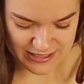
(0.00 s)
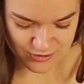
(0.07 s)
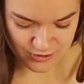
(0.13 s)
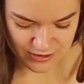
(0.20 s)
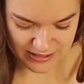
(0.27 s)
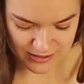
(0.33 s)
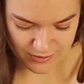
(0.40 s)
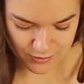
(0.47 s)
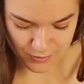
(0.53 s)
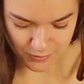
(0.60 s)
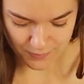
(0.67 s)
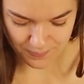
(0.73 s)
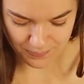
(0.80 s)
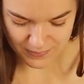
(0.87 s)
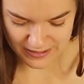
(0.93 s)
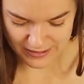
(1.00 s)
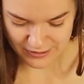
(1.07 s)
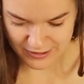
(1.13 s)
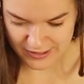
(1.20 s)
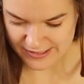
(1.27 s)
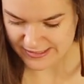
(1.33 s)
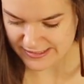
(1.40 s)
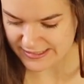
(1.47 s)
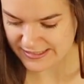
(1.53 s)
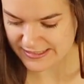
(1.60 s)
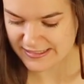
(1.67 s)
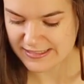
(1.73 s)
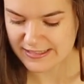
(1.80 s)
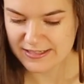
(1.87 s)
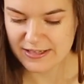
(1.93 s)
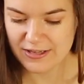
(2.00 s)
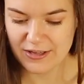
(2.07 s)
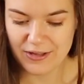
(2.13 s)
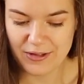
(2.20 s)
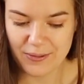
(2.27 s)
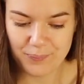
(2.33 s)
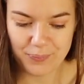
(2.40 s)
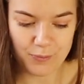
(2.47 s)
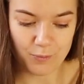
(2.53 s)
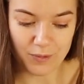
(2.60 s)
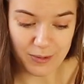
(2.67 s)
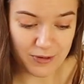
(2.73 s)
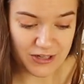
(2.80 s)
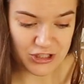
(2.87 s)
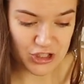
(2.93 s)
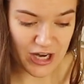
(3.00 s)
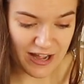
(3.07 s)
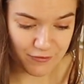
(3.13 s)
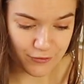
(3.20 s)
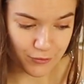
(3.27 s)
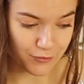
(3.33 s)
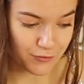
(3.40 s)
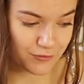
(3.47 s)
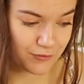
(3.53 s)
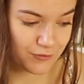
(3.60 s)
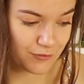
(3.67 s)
is really cool because we want to travel.